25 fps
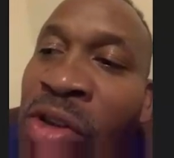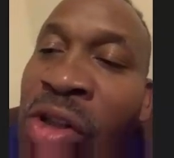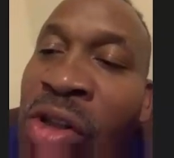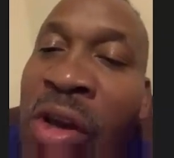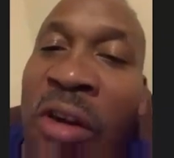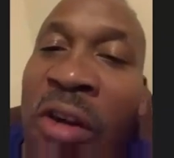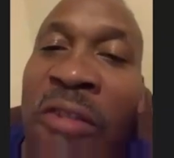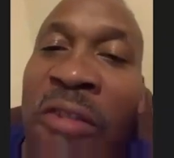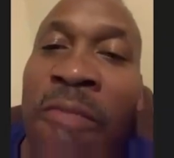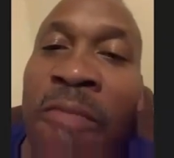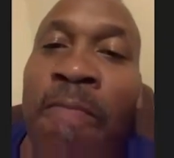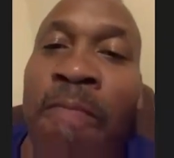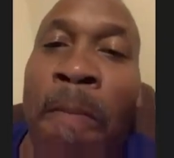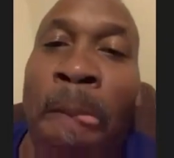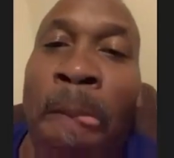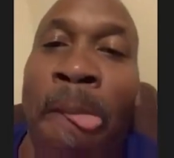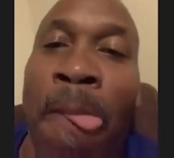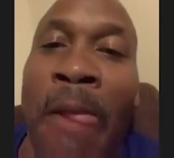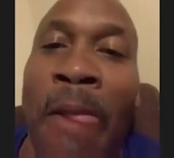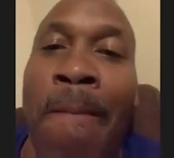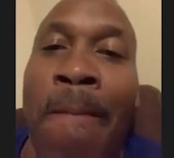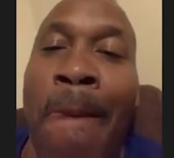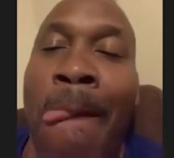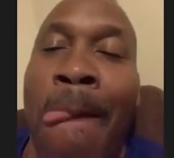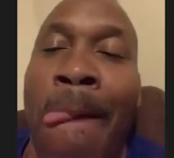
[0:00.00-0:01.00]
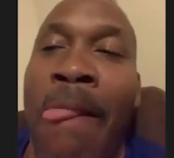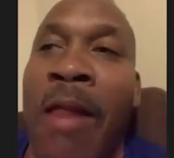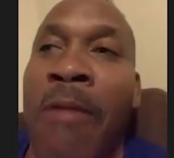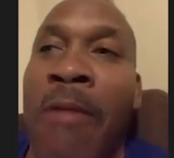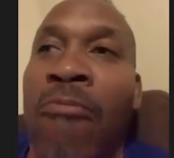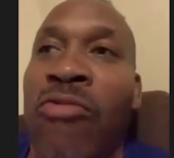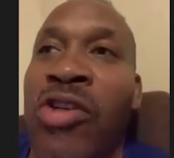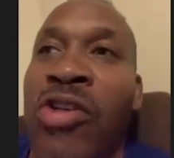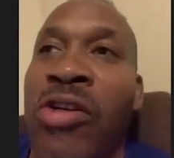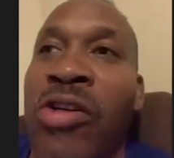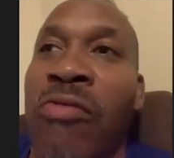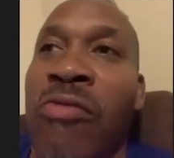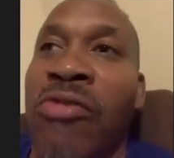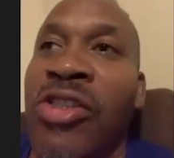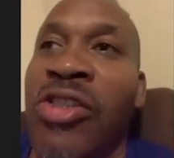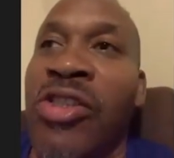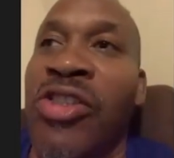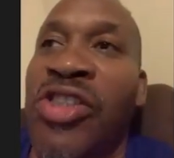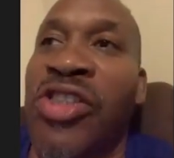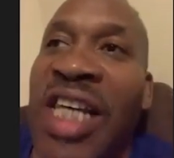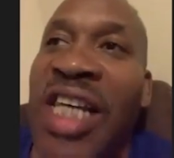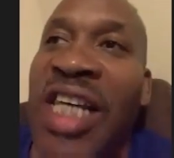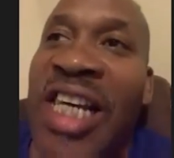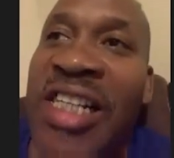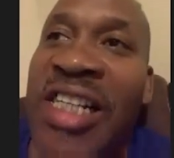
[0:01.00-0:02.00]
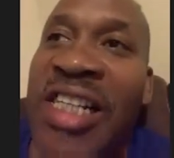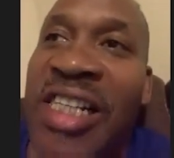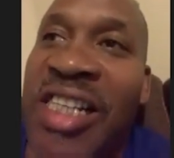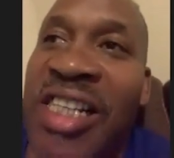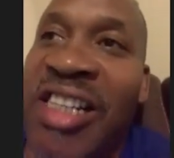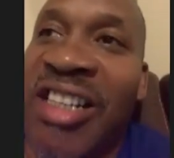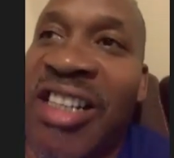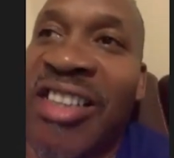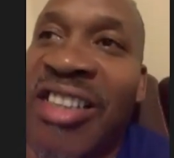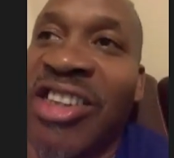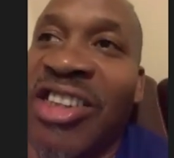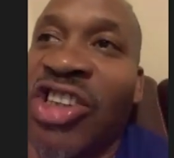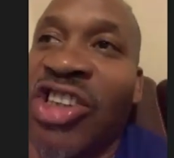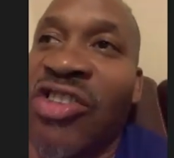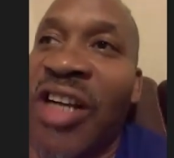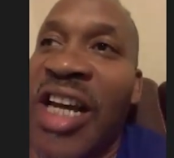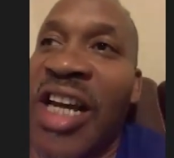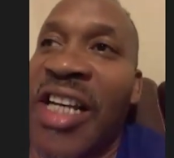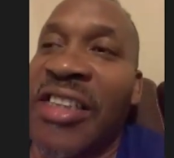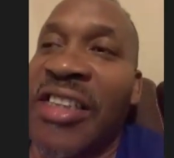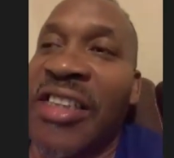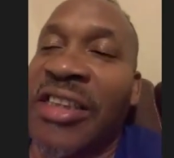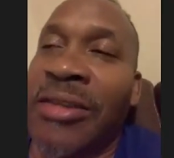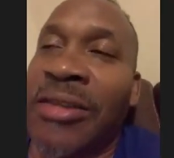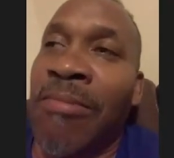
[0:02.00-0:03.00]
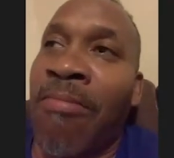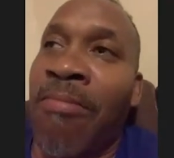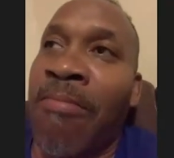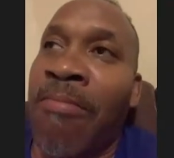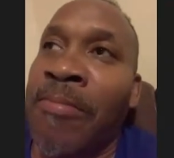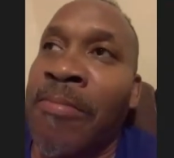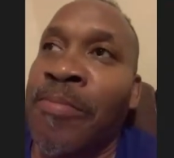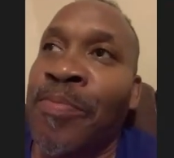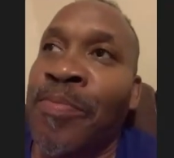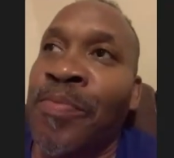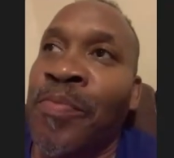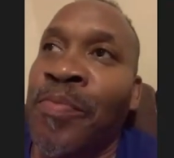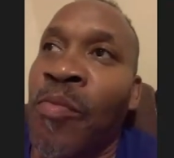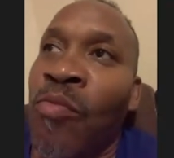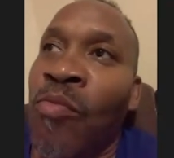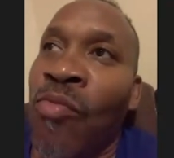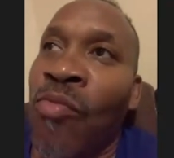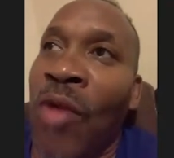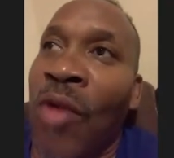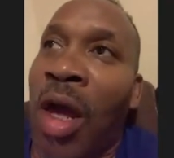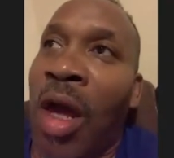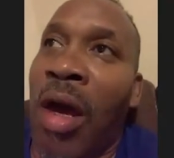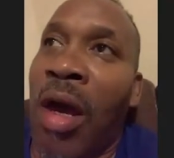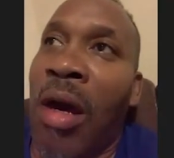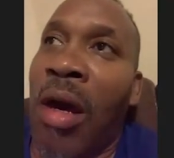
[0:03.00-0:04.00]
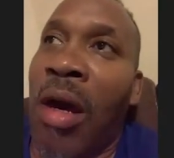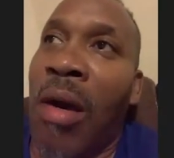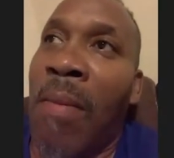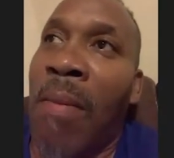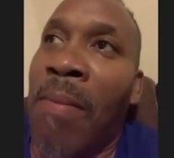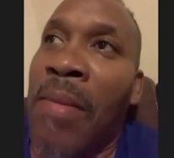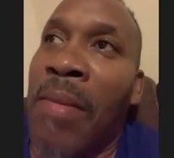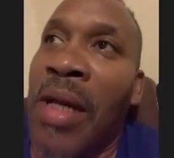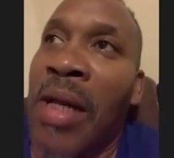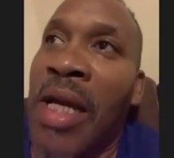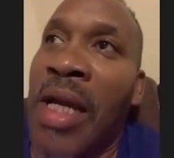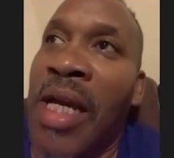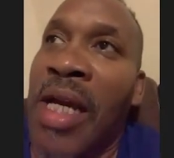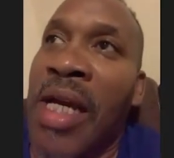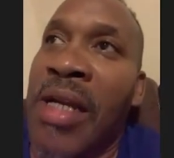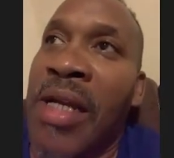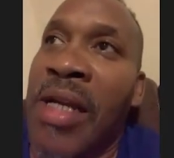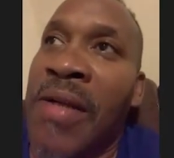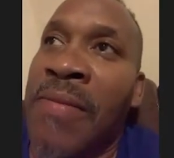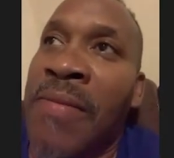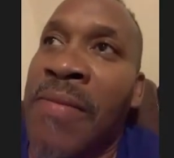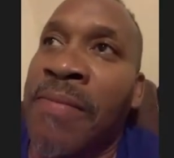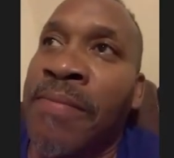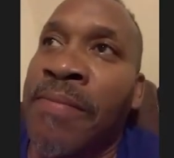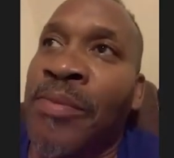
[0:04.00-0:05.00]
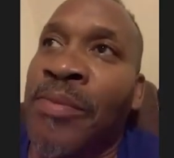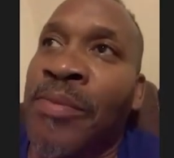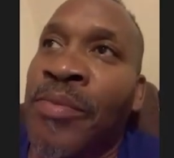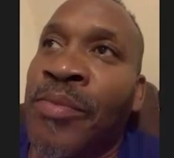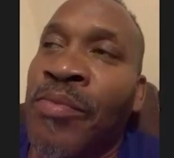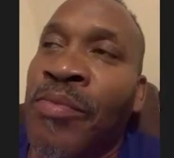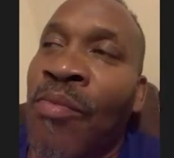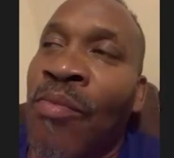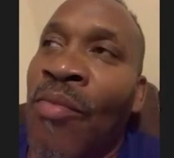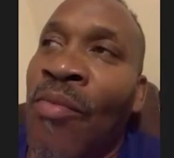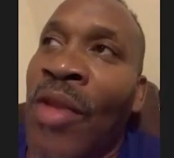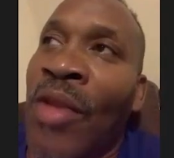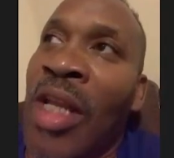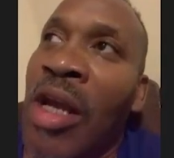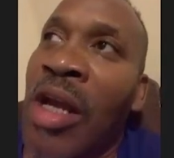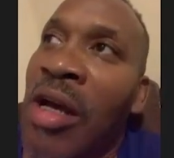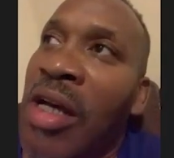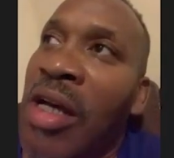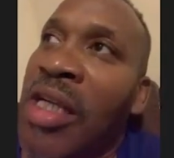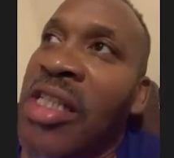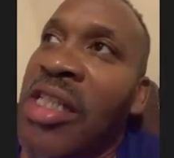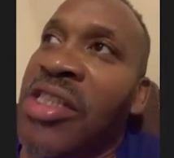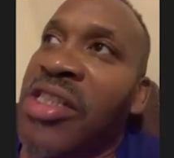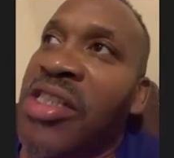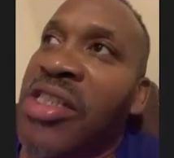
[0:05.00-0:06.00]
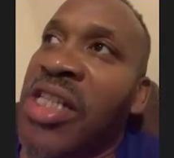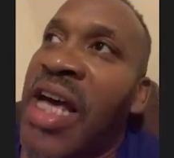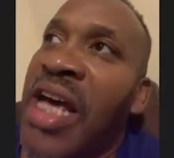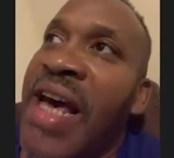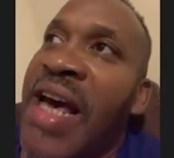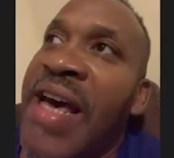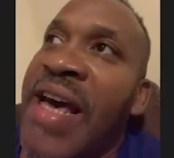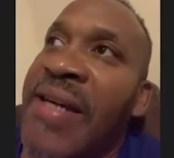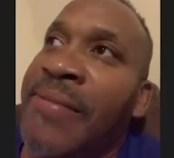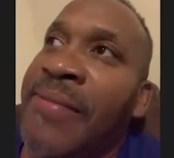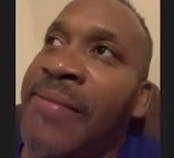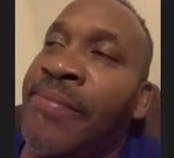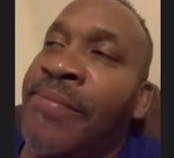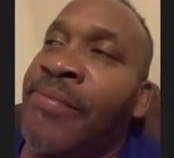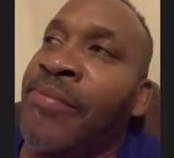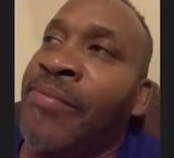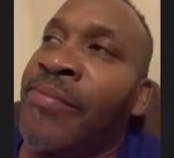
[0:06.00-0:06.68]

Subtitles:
You know when you sign the contracts, and the ugly side.